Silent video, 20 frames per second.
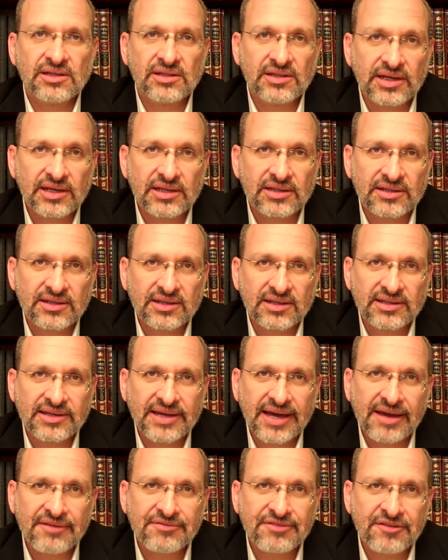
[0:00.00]
It did. It
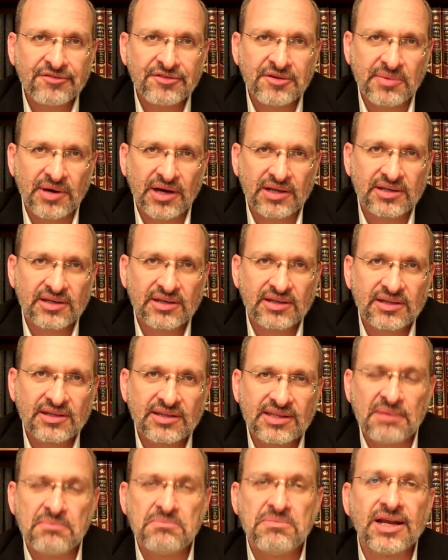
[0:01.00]
gave everybody
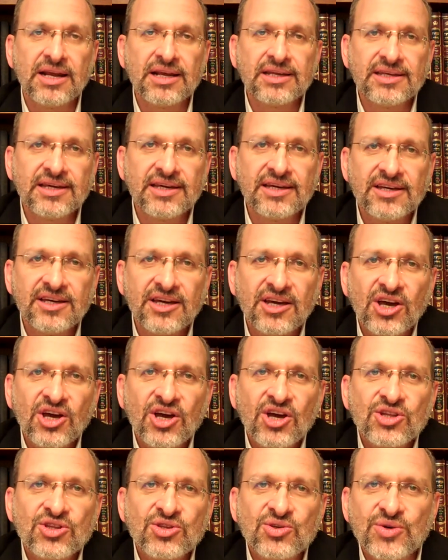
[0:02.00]
the ability
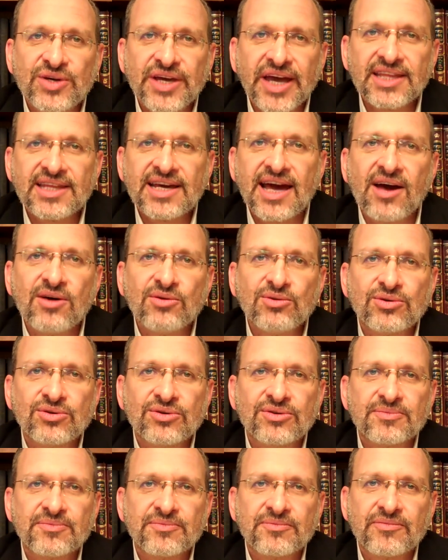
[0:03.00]
to get
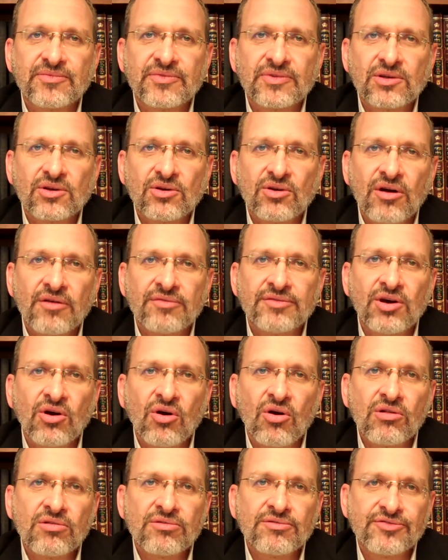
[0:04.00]
out of the
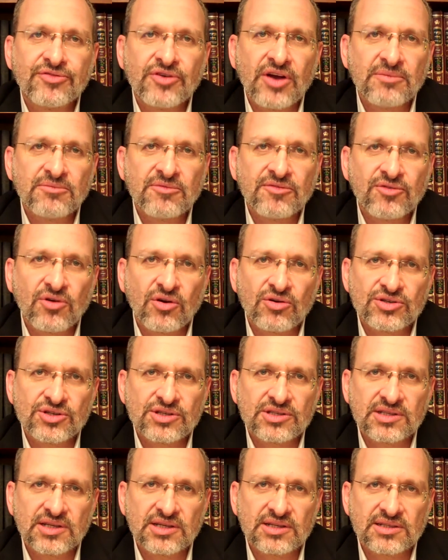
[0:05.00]
old frame of
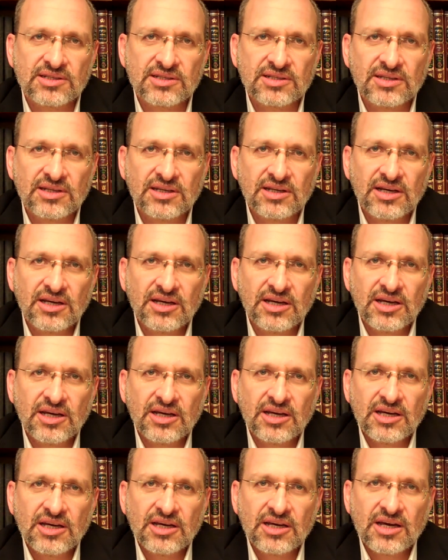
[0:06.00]
consciousness.
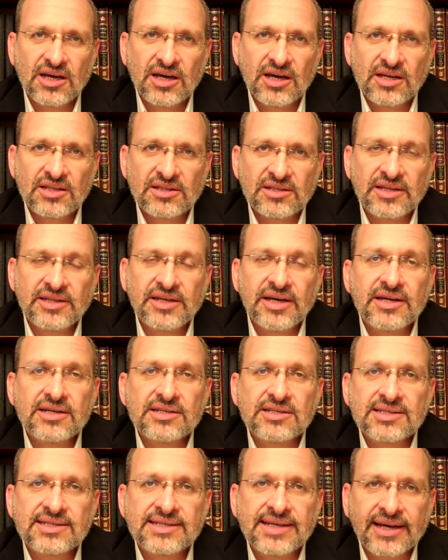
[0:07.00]
That there
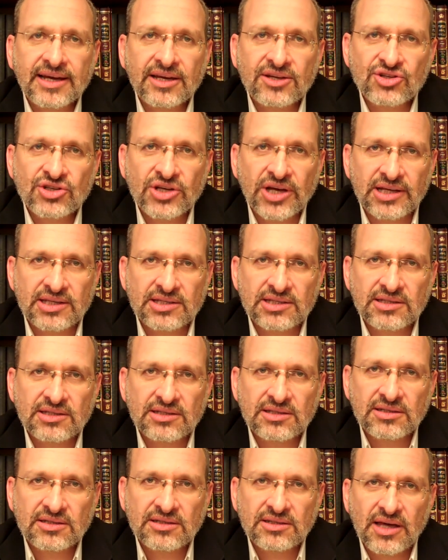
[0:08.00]
is a second
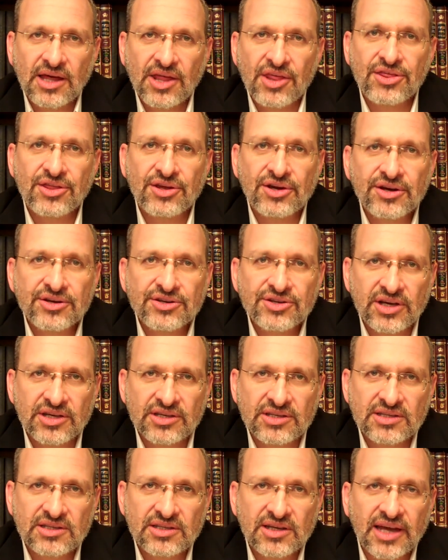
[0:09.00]
chance, a third
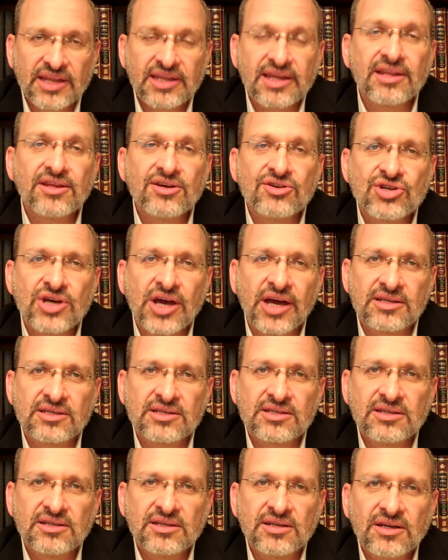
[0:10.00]
chance, another
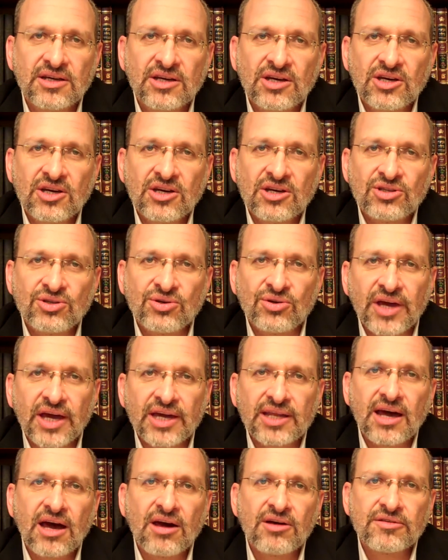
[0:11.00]
chance to
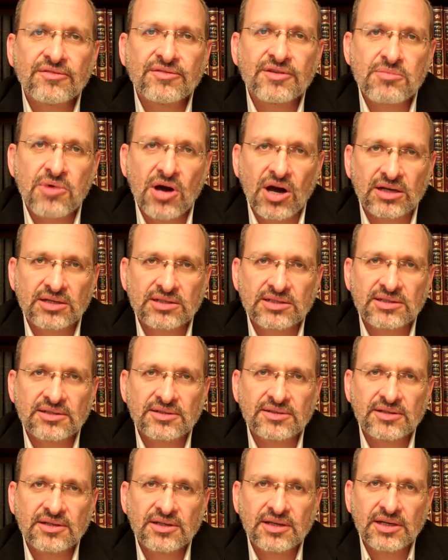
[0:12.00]
get out of the box.